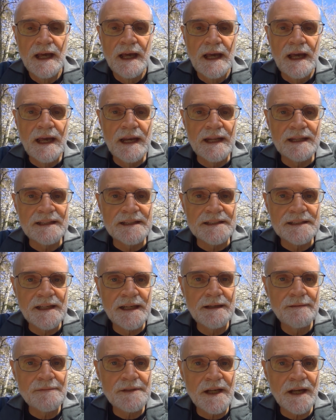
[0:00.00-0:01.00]
and at the
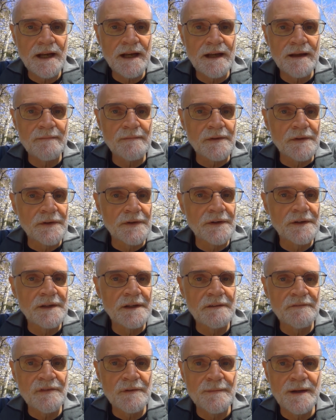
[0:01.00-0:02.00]
same time learn
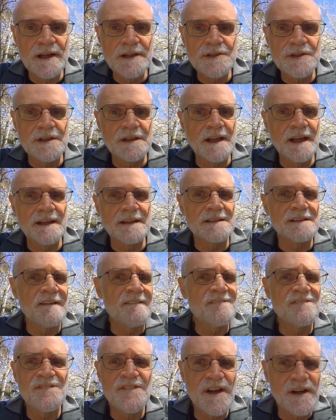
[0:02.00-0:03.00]
information that is
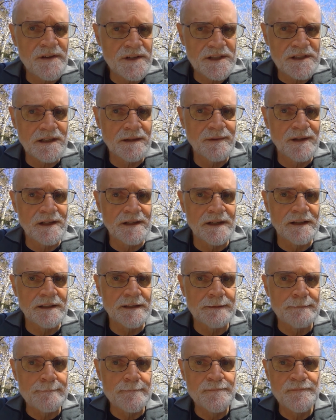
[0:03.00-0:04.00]
very
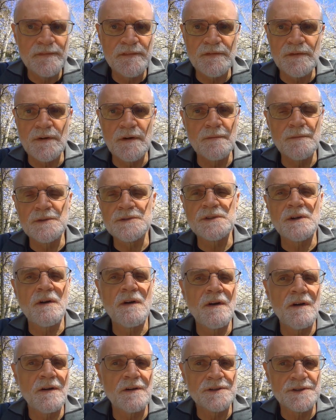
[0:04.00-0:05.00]
stimulating for almost
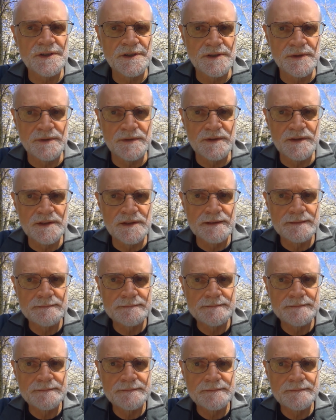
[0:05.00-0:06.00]
all students.
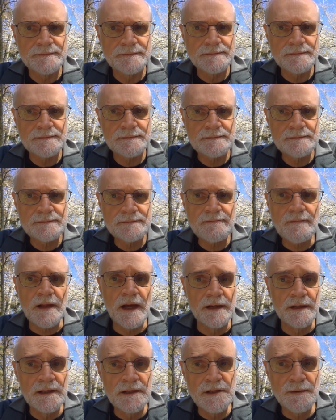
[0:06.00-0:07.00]

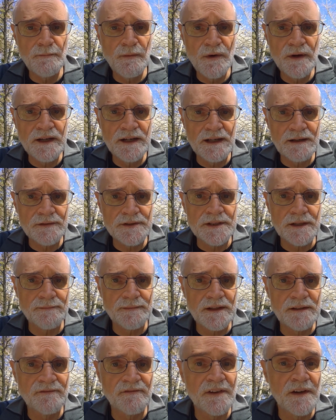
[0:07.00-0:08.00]
I need to point out
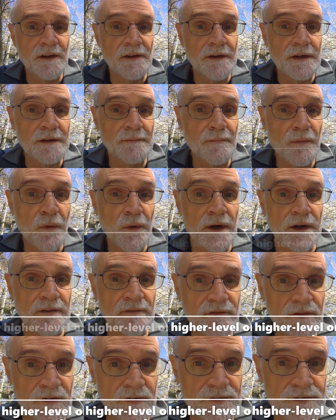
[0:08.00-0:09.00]
something very
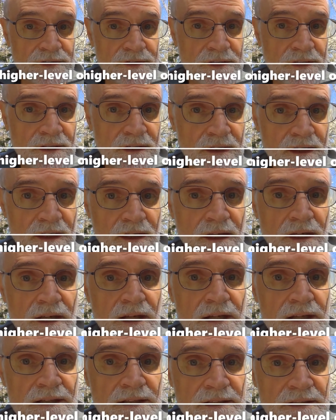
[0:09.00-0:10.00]
important first.
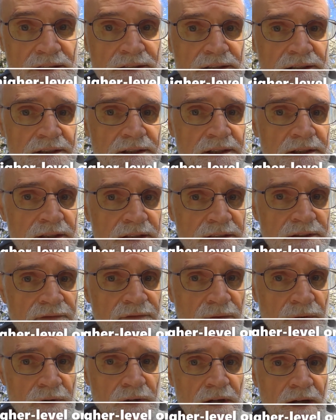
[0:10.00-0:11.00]
This is
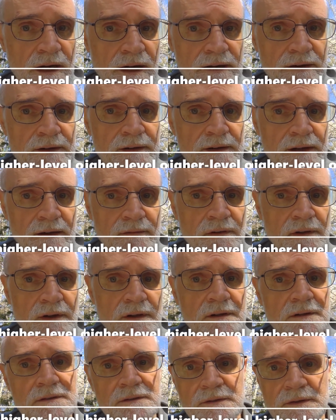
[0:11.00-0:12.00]
for higher
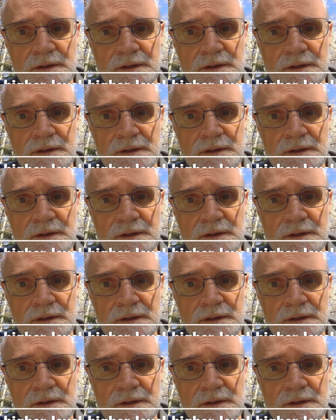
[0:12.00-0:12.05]
level or